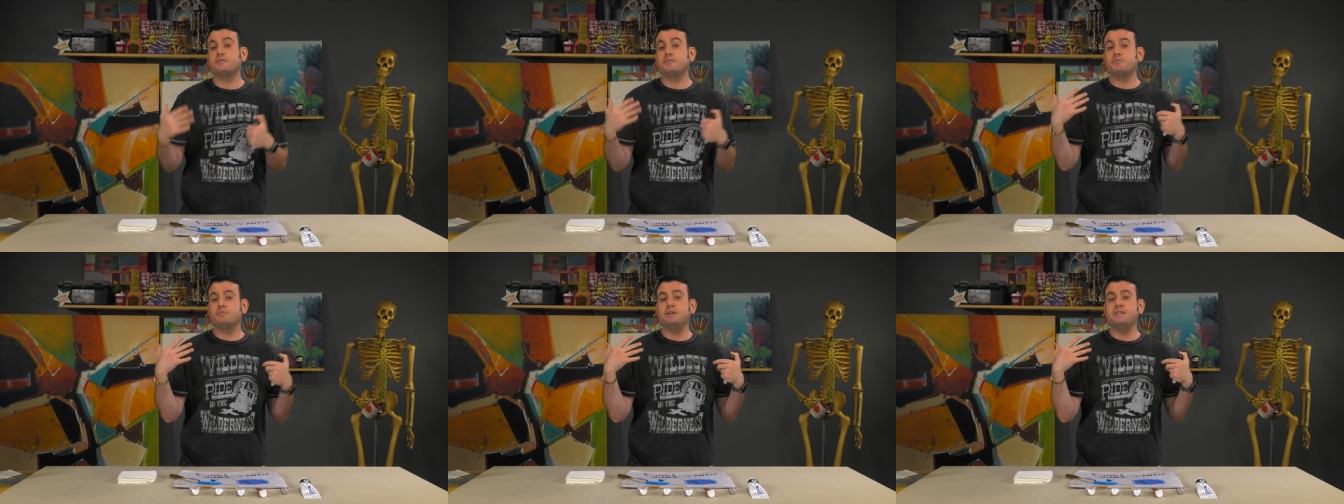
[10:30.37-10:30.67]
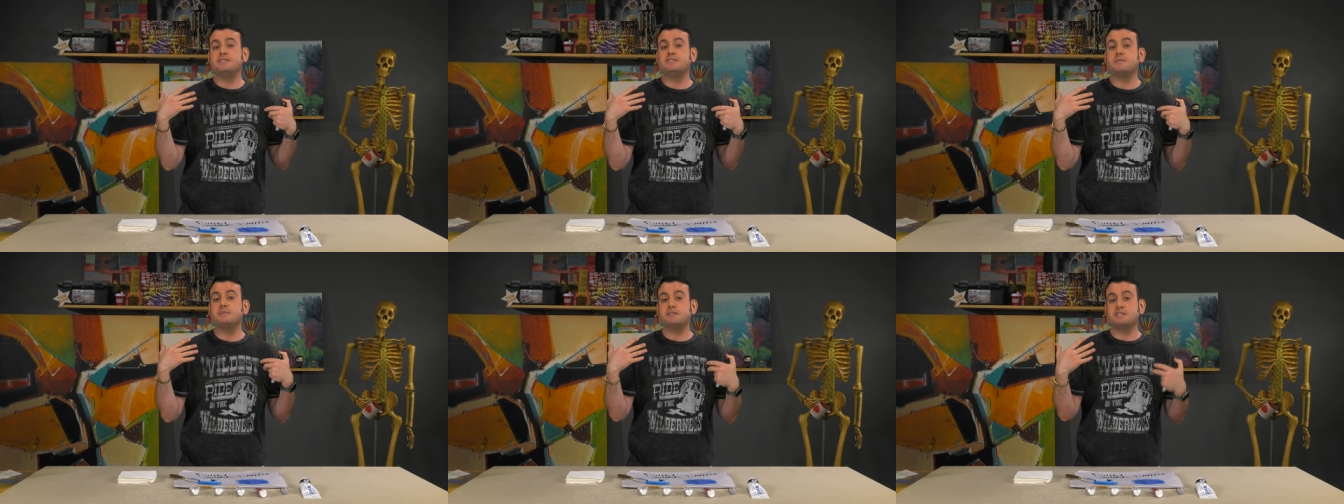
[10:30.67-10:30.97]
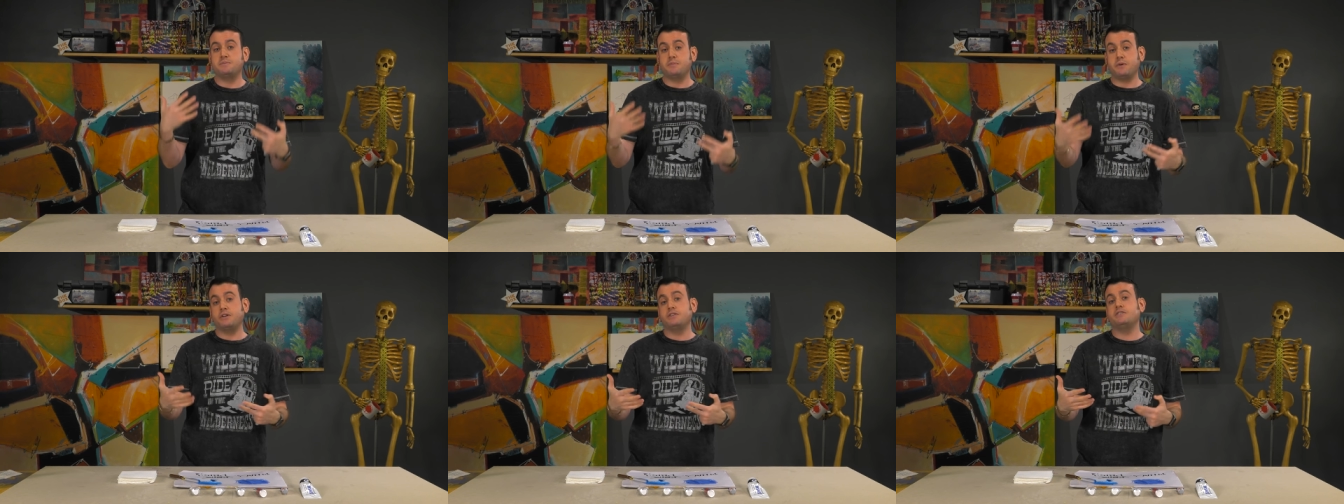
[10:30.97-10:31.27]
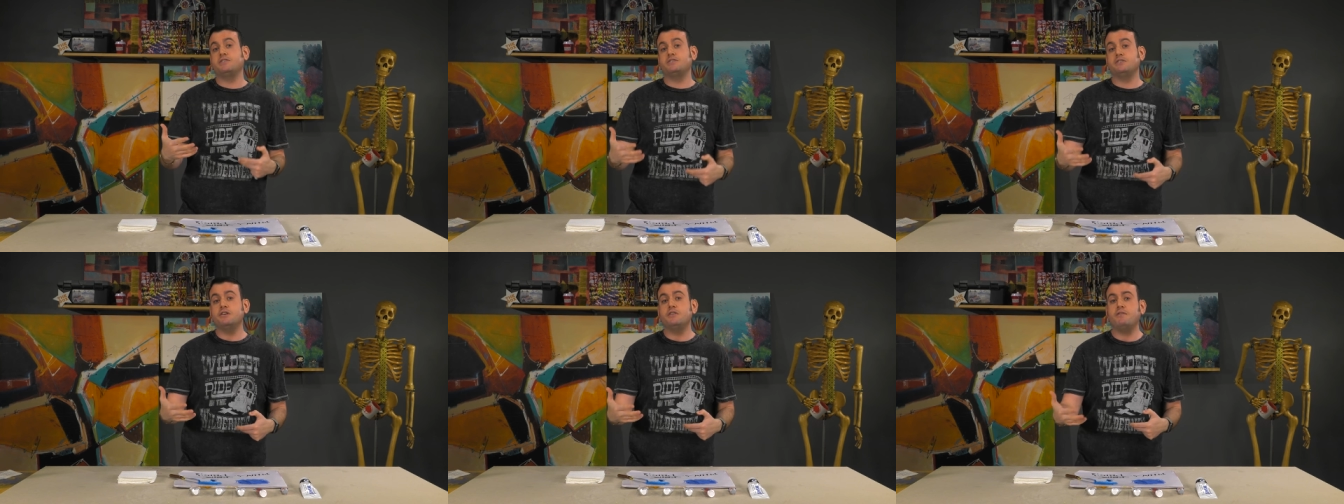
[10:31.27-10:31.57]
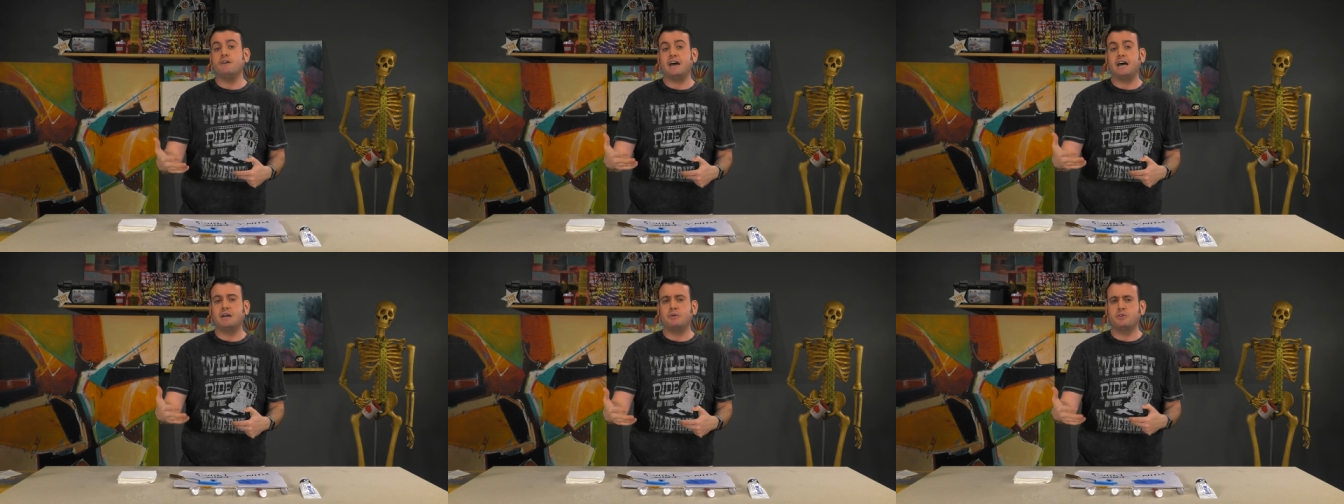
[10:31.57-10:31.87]
been some experiences you've
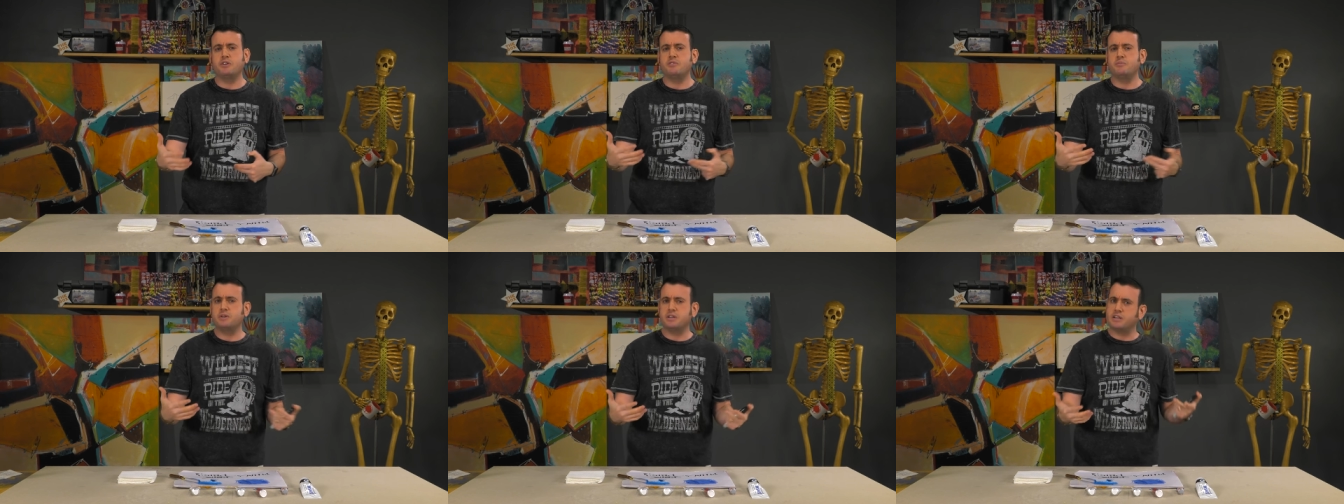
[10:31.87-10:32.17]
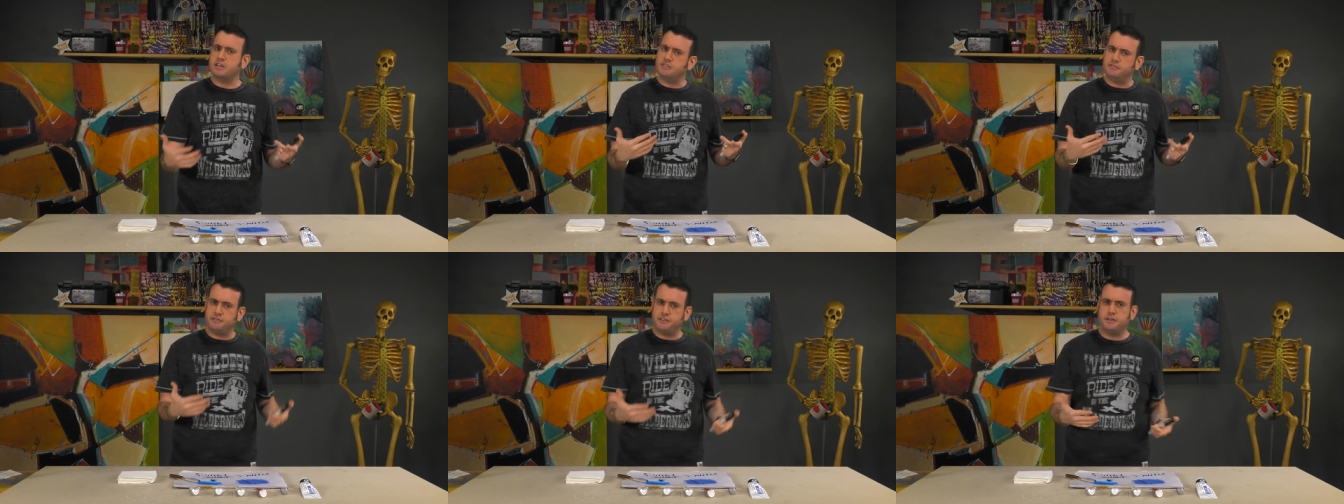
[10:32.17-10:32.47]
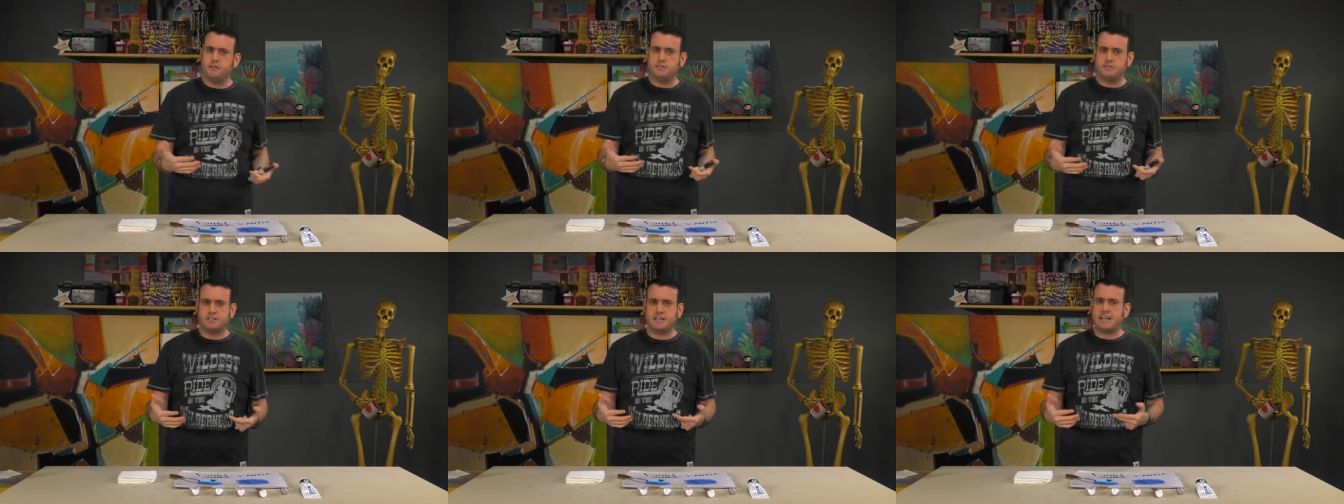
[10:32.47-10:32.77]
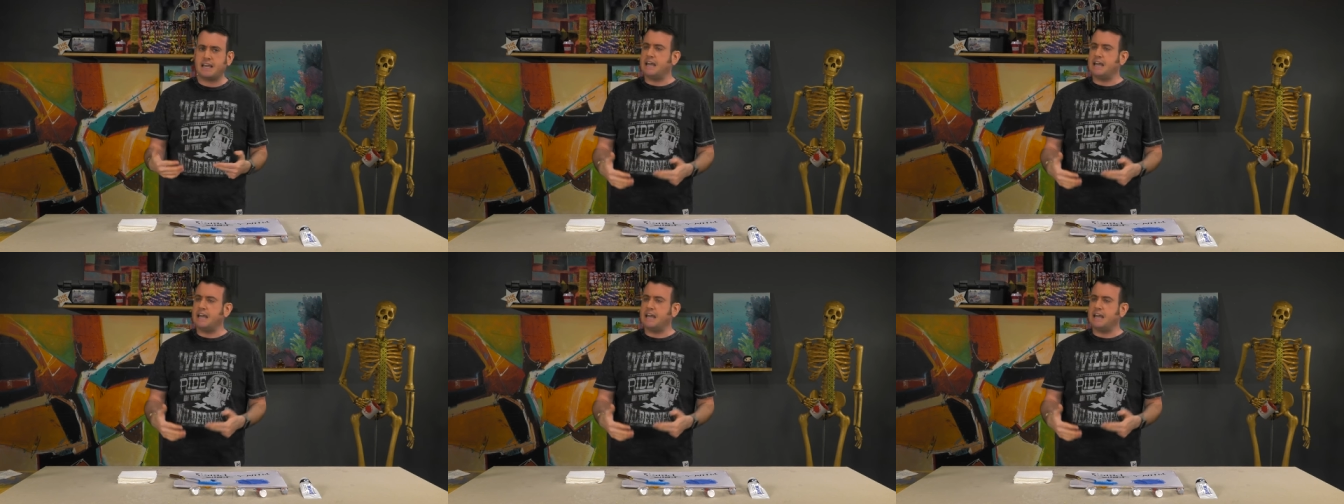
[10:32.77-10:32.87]
had where you've been confused like,